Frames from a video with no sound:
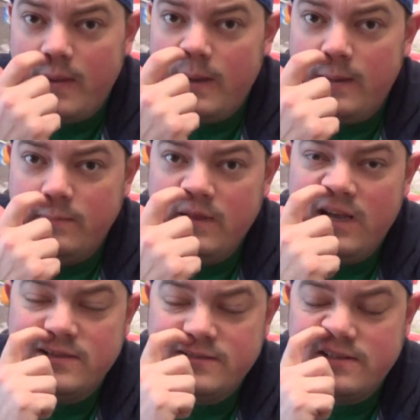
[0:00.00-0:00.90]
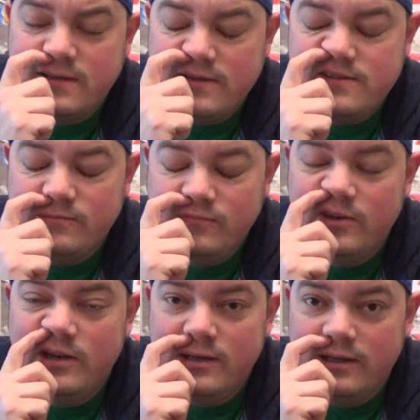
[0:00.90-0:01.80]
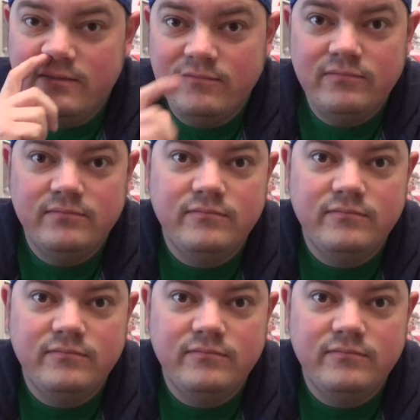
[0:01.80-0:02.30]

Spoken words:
asking some really